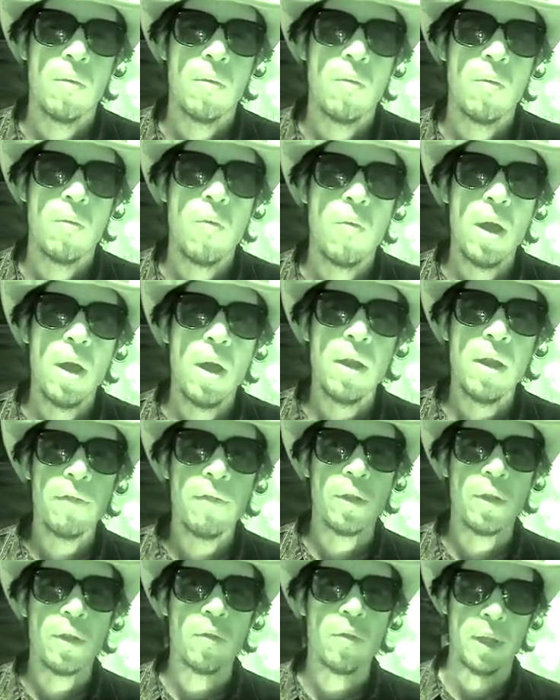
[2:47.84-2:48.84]
one of
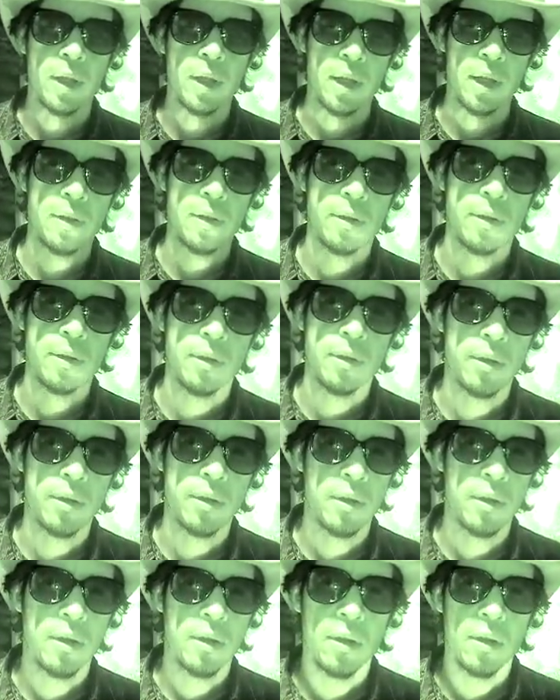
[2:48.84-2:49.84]
the Greeks,
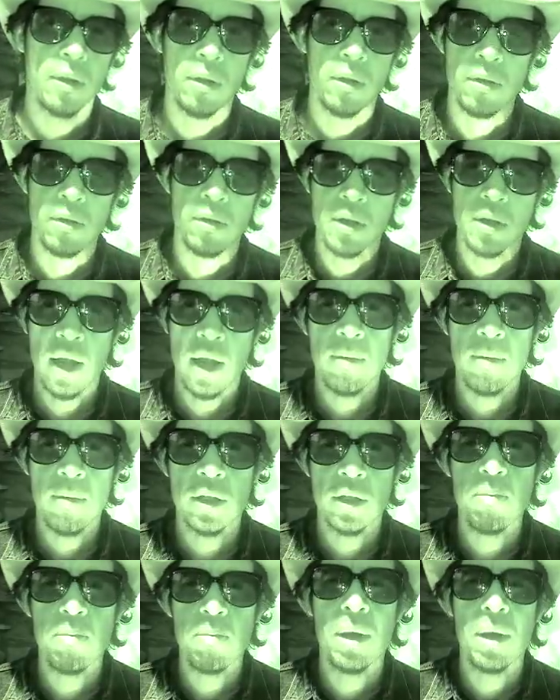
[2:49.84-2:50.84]
whose name
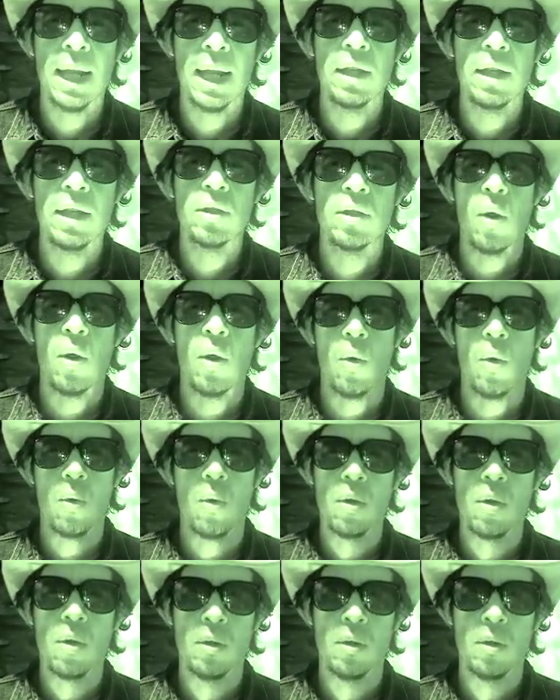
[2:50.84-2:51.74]
is Plato,